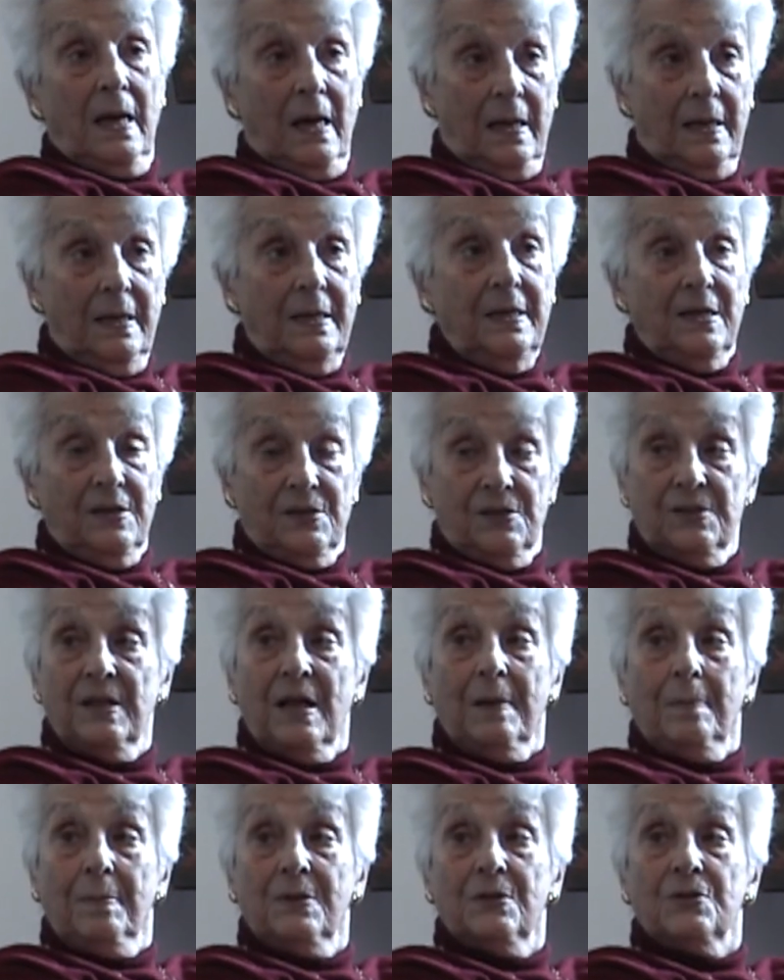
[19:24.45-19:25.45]
and he
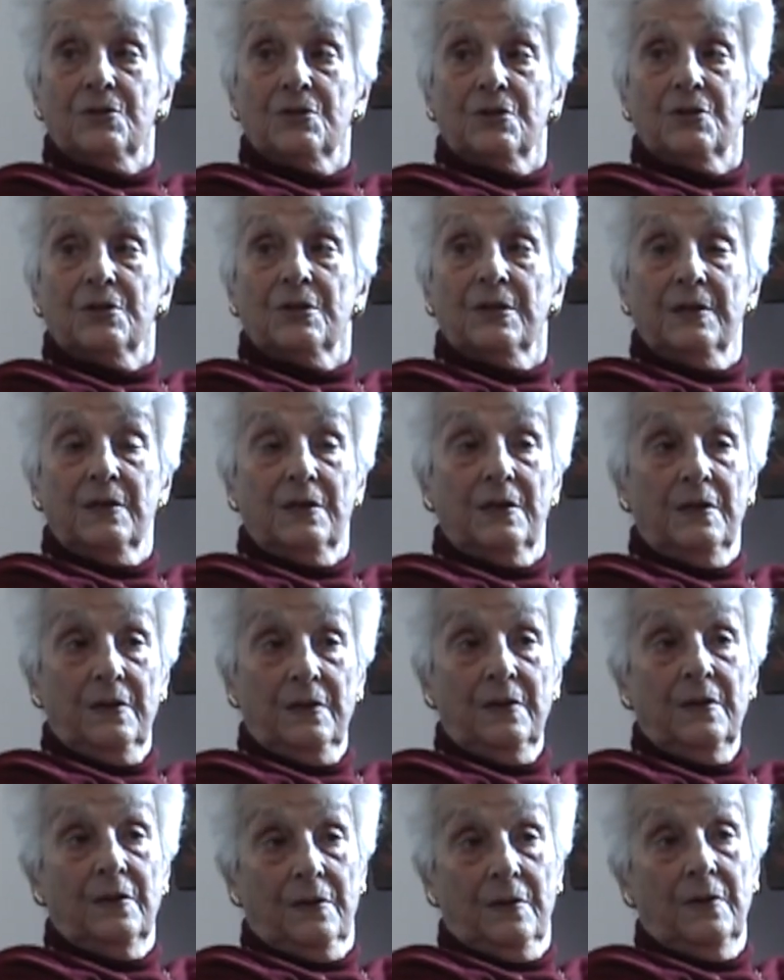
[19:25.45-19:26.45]
established
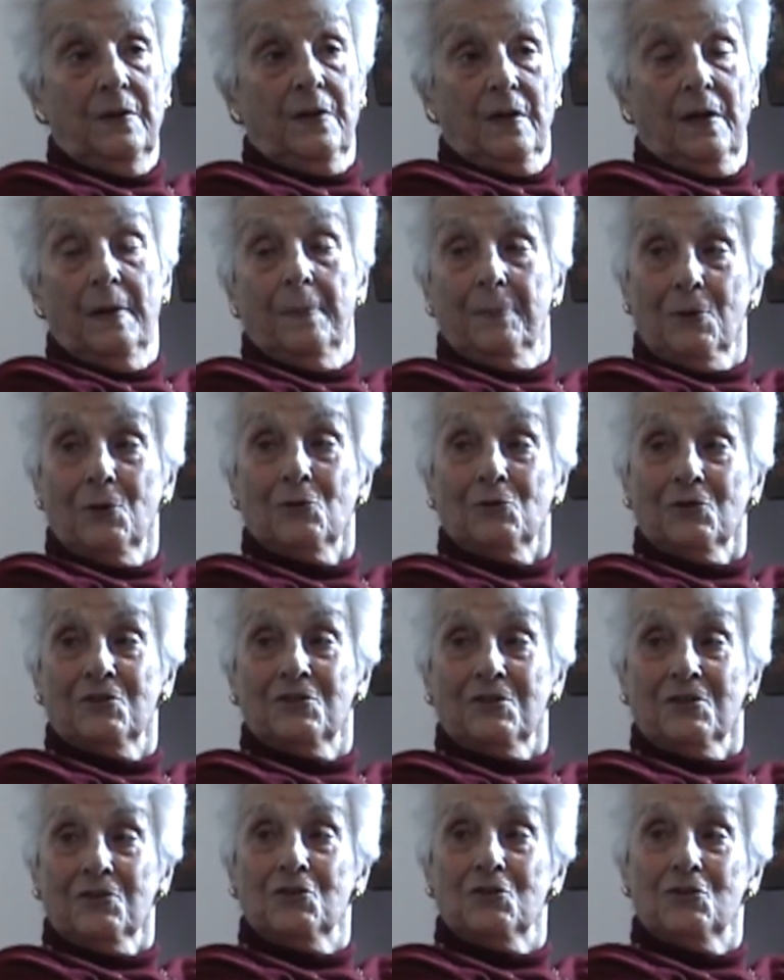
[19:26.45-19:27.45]
a
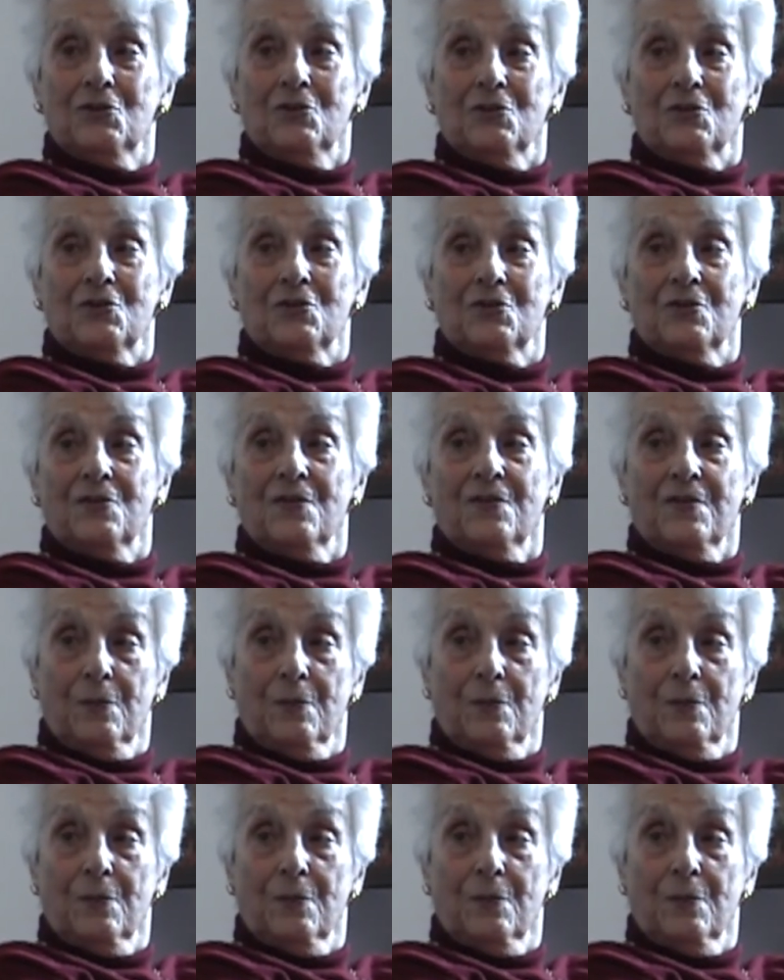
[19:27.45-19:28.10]
Protestant church.